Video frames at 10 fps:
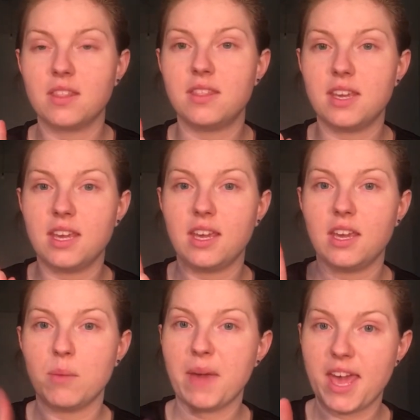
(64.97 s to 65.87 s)

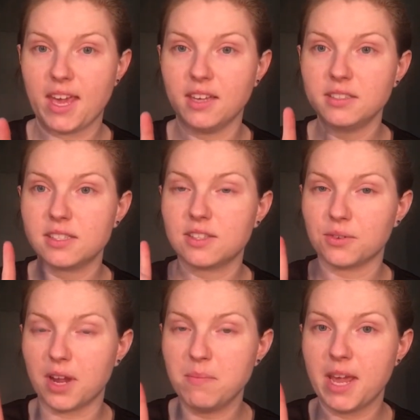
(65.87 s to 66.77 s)
the pants, the
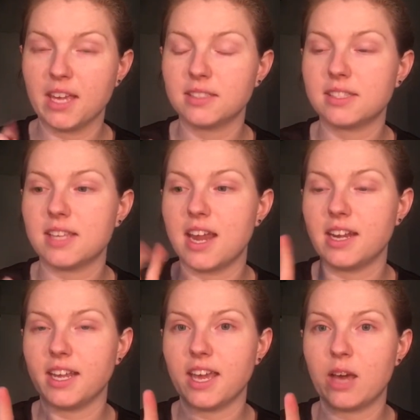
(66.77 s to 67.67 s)
red pants,
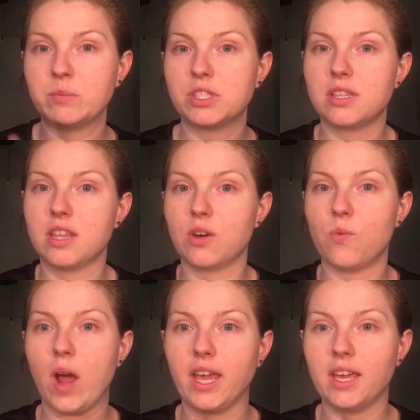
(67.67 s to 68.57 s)
and I kept the
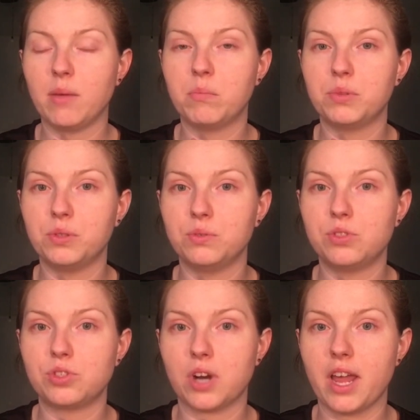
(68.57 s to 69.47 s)
white and blue
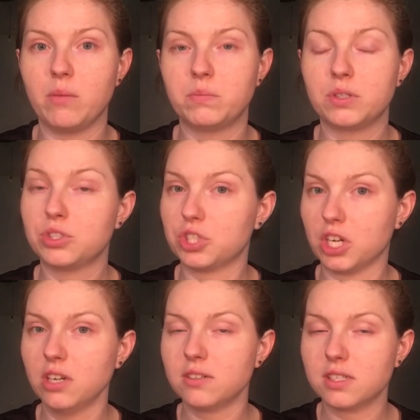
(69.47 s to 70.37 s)
stripe
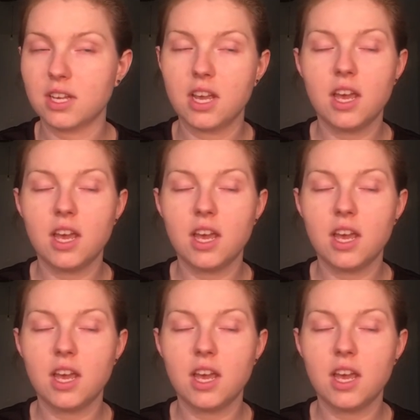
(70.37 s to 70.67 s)
shirt.